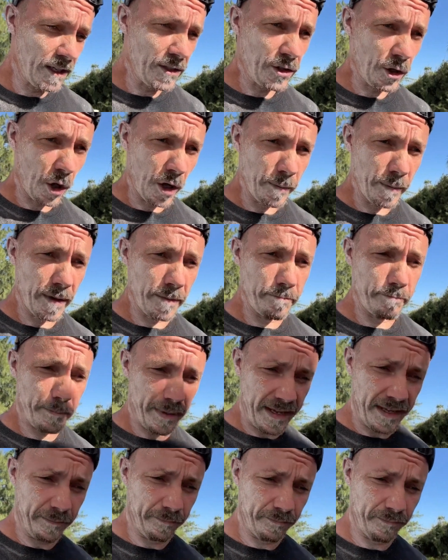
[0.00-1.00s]
diamond
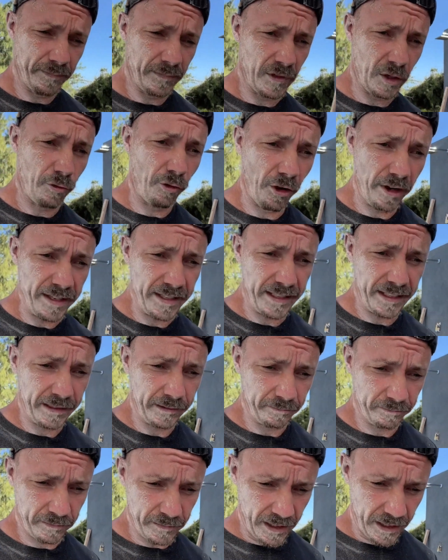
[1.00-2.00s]
bit grinding
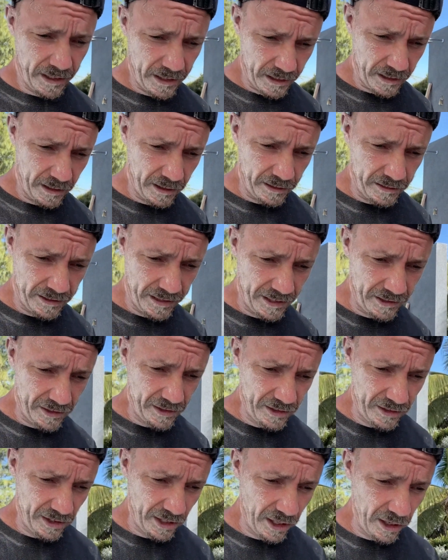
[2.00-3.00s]

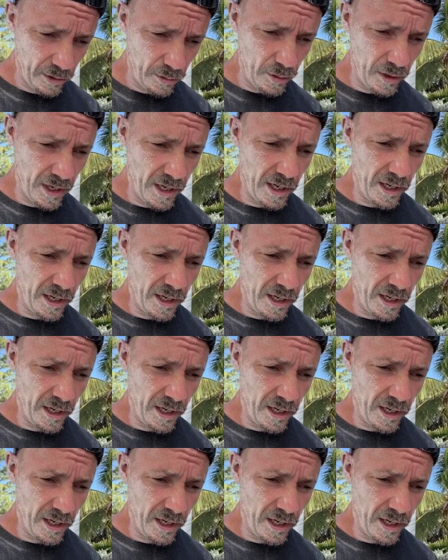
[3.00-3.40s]
disc, so